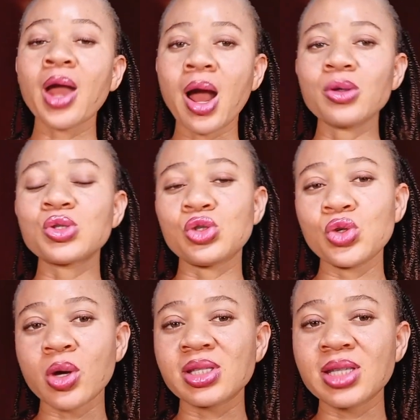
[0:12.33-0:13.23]
how to do
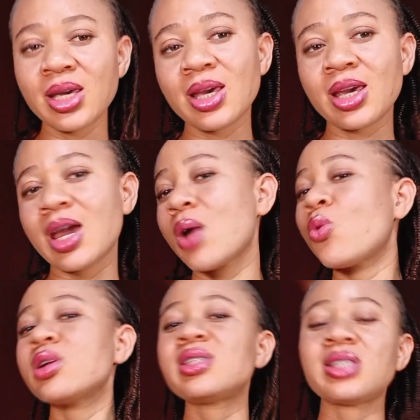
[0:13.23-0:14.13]
your
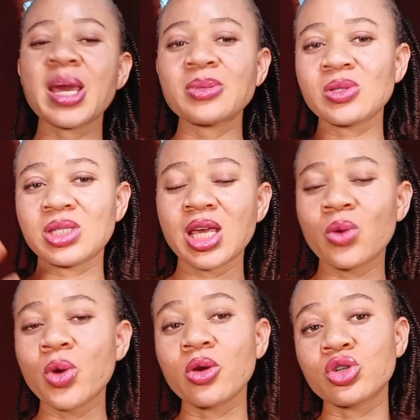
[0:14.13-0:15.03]
skincare, what steps to
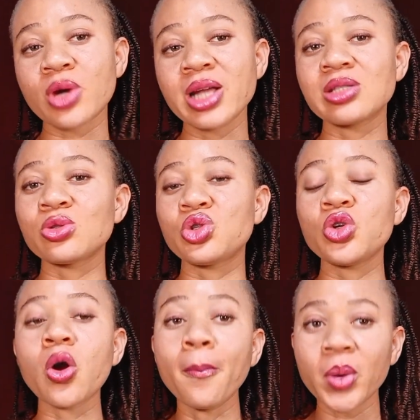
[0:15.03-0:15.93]
take when you're trying to do
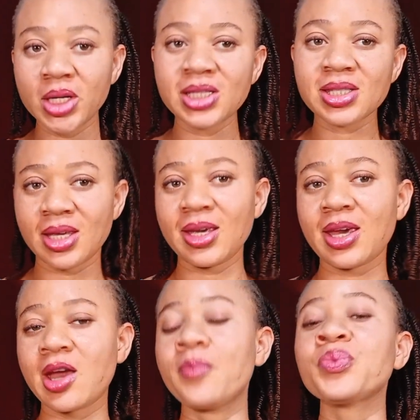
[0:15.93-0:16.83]
your morning
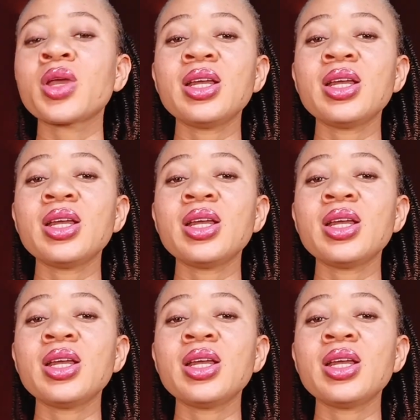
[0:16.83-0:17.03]
skincare,